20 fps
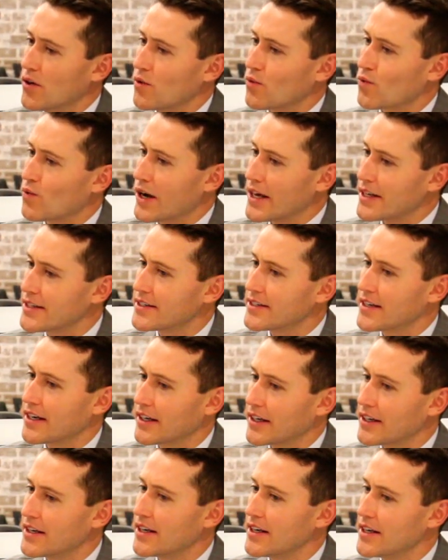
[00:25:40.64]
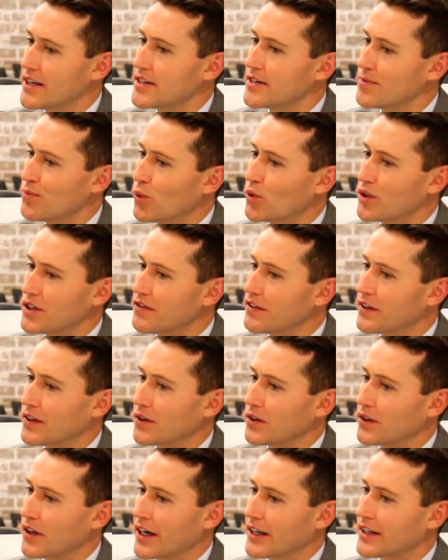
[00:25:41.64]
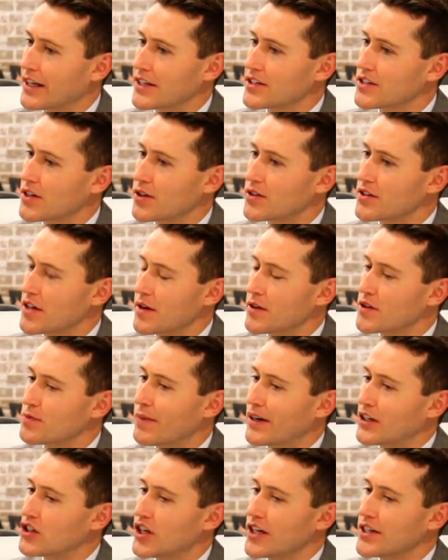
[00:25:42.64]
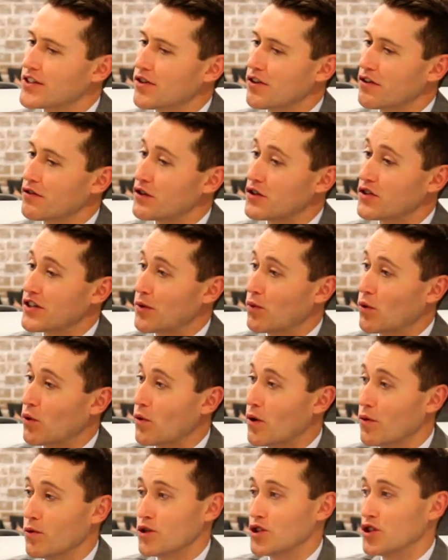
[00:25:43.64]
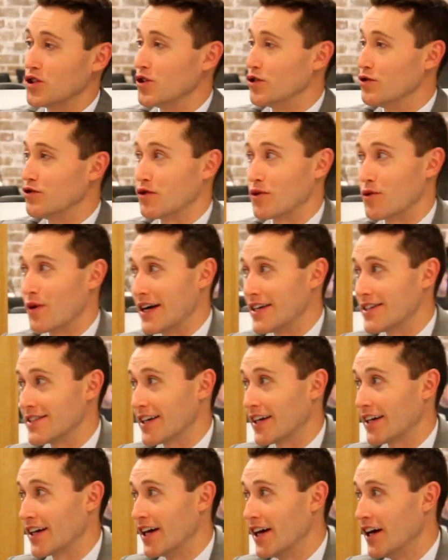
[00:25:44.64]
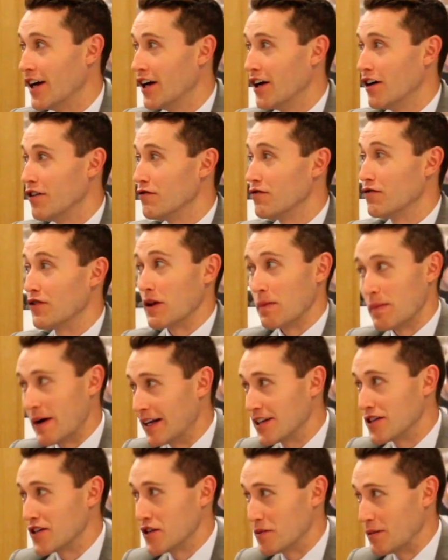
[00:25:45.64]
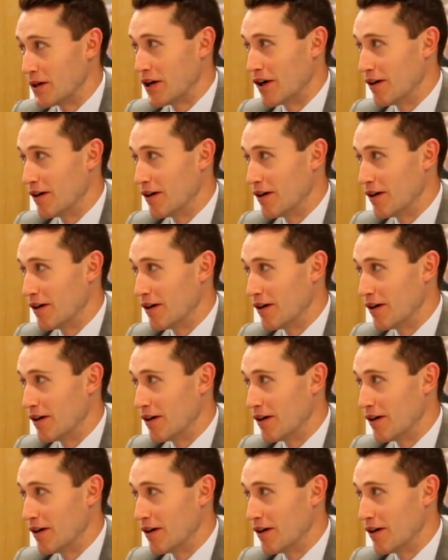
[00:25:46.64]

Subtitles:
racing is more difficult like that. So it's much easier if you said, well, what would you do for racing for the punter to be